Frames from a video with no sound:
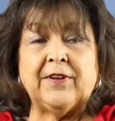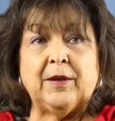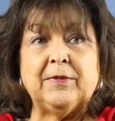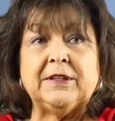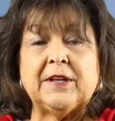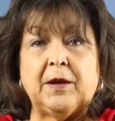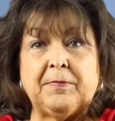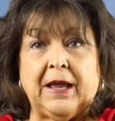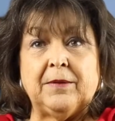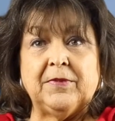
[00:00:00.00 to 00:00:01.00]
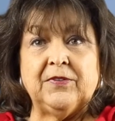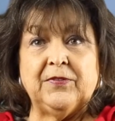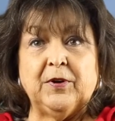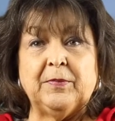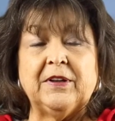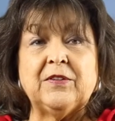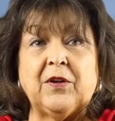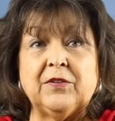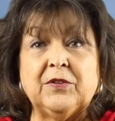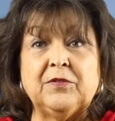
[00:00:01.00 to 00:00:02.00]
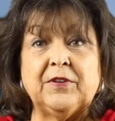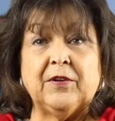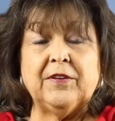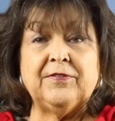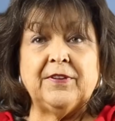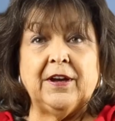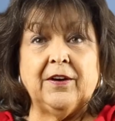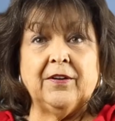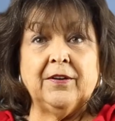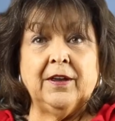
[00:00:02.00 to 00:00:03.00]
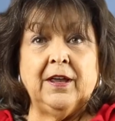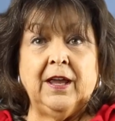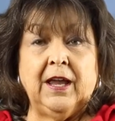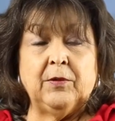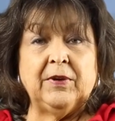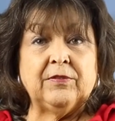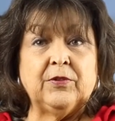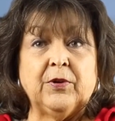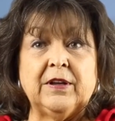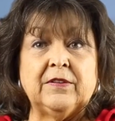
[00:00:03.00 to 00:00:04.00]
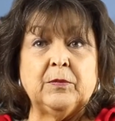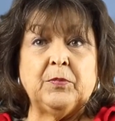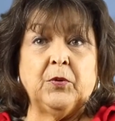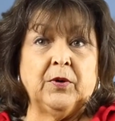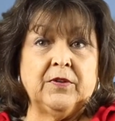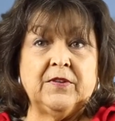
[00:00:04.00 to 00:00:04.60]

family-type atmosphere, but it's also very fair, and we have great support